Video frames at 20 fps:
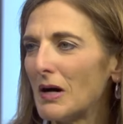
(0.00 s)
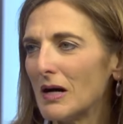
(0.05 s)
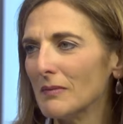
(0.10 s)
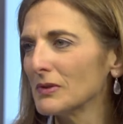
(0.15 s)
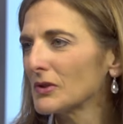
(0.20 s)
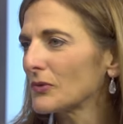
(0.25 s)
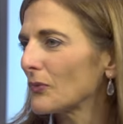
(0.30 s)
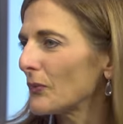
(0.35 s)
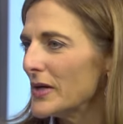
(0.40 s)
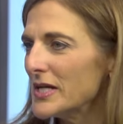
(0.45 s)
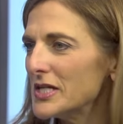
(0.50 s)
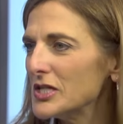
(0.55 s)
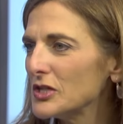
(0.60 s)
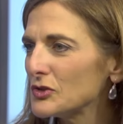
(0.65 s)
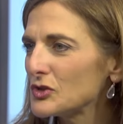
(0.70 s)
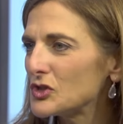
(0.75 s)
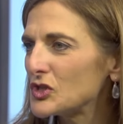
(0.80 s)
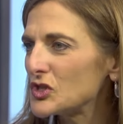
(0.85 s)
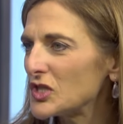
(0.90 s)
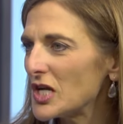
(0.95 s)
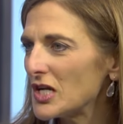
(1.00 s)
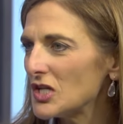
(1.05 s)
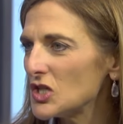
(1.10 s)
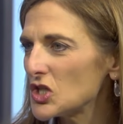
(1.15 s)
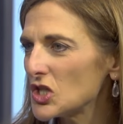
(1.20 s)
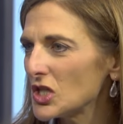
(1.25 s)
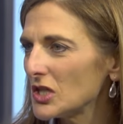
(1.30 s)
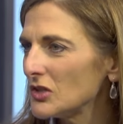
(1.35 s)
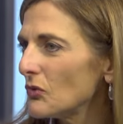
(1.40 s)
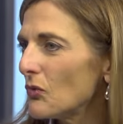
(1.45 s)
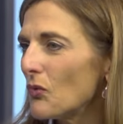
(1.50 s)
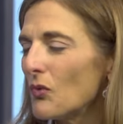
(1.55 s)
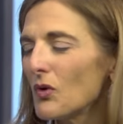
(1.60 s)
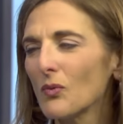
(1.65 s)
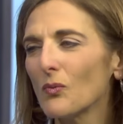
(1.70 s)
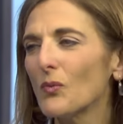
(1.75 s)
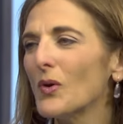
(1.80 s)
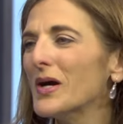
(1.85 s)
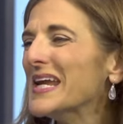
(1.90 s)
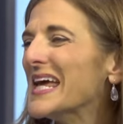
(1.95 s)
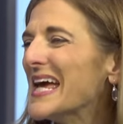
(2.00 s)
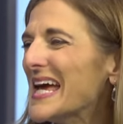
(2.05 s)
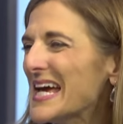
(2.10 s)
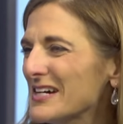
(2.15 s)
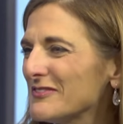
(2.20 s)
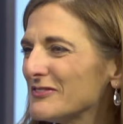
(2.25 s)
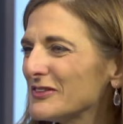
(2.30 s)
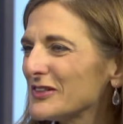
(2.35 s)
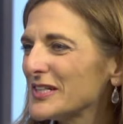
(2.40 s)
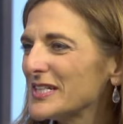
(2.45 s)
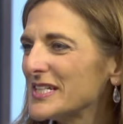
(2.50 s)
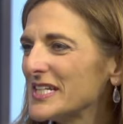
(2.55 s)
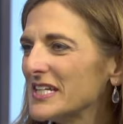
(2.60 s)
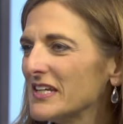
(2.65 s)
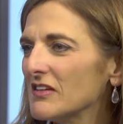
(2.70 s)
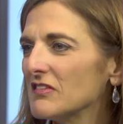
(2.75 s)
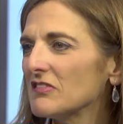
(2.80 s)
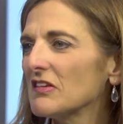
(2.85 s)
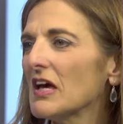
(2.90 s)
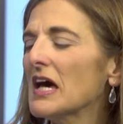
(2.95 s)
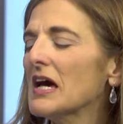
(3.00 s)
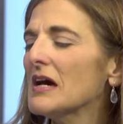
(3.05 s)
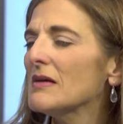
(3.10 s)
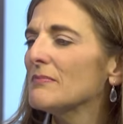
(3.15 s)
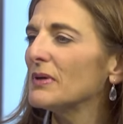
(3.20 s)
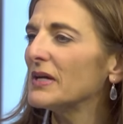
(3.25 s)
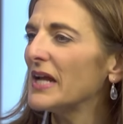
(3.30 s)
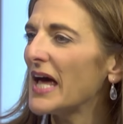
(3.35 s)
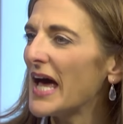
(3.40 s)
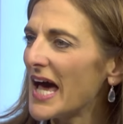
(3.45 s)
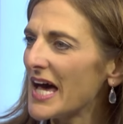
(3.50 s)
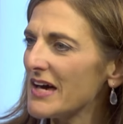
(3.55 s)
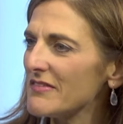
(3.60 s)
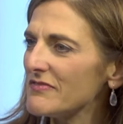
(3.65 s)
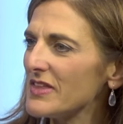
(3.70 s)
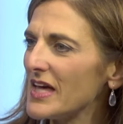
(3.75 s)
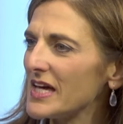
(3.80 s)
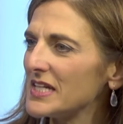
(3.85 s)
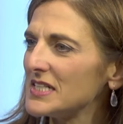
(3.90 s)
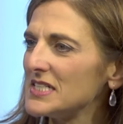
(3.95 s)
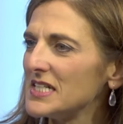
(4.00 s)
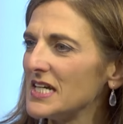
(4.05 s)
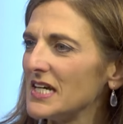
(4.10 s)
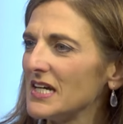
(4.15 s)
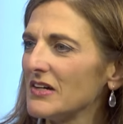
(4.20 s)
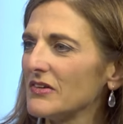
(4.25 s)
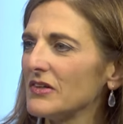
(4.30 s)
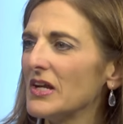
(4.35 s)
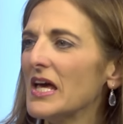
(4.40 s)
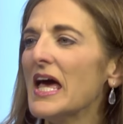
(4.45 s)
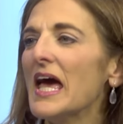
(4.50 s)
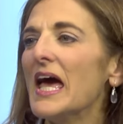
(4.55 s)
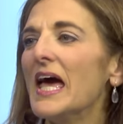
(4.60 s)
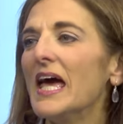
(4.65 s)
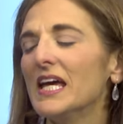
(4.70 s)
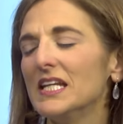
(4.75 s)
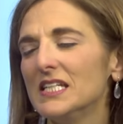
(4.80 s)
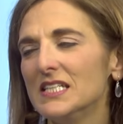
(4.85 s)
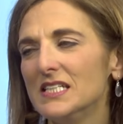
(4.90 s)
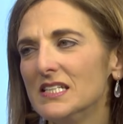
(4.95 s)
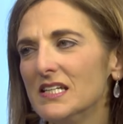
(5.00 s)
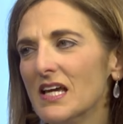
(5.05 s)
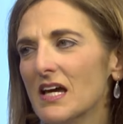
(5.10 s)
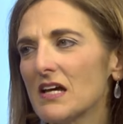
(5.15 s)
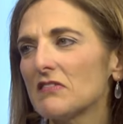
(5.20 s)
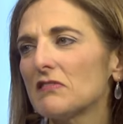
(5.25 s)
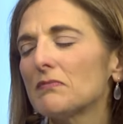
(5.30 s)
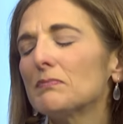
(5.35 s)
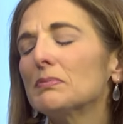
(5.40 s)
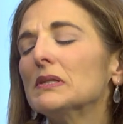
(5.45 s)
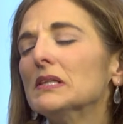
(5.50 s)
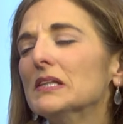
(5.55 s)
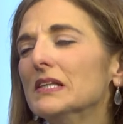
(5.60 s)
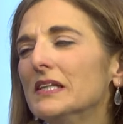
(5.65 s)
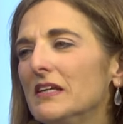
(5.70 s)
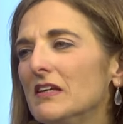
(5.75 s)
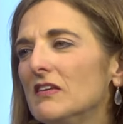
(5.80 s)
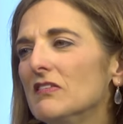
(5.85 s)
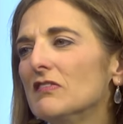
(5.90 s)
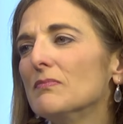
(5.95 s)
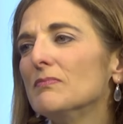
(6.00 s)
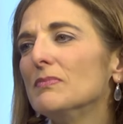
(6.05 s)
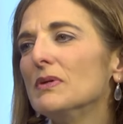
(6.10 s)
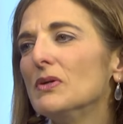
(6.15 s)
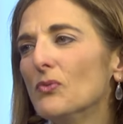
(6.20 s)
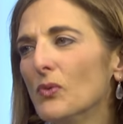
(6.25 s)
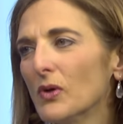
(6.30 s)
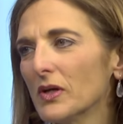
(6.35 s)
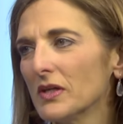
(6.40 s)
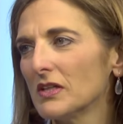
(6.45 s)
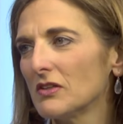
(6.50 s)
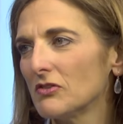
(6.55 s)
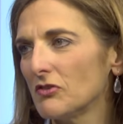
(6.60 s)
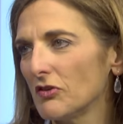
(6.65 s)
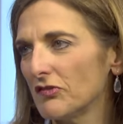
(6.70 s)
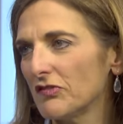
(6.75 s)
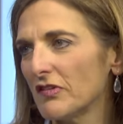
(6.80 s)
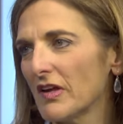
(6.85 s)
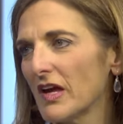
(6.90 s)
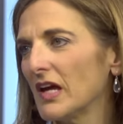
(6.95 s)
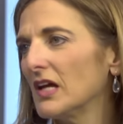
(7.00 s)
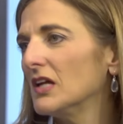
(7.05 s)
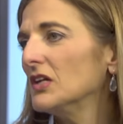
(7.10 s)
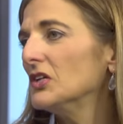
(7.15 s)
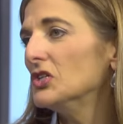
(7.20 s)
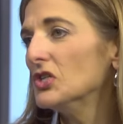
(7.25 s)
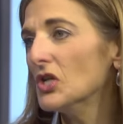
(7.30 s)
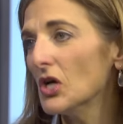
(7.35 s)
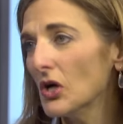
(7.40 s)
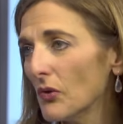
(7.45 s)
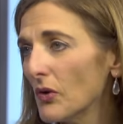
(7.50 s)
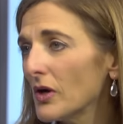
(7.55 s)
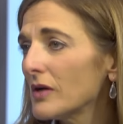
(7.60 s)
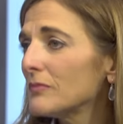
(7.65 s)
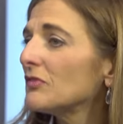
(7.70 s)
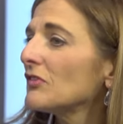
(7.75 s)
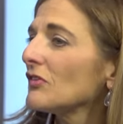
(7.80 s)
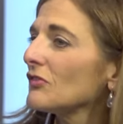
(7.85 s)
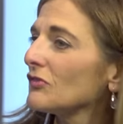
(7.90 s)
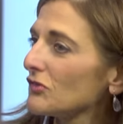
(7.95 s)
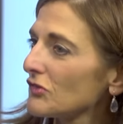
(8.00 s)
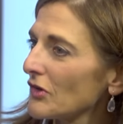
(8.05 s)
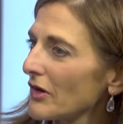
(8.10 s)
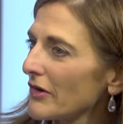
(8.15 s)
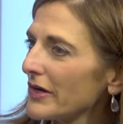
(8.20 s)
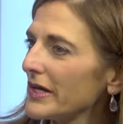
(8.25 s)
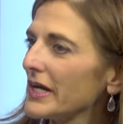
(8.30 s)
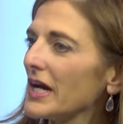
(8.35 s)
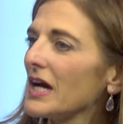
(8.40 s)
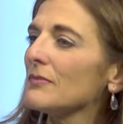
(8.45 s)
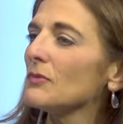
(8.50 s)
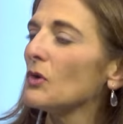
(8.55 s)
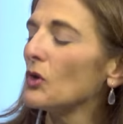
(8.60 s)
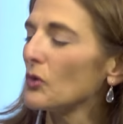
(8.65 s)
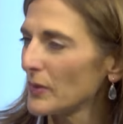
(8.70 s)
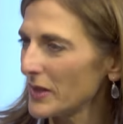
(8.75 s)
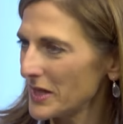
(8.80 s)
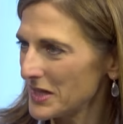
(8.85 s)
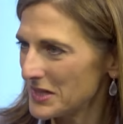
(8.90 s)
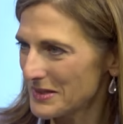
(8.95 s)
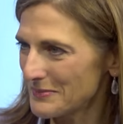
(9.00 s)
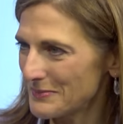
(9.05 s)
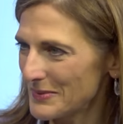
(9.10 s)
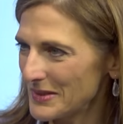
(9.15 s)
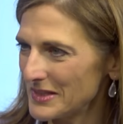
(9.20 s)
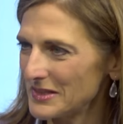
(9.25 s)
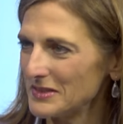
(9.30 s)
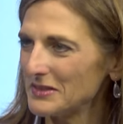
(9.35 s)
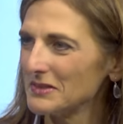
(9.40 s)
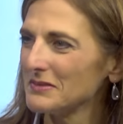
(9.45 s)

public radio station or whatever it is. But have that down and yes, please be willing to say, no, I'm so sorry, I'm already committed.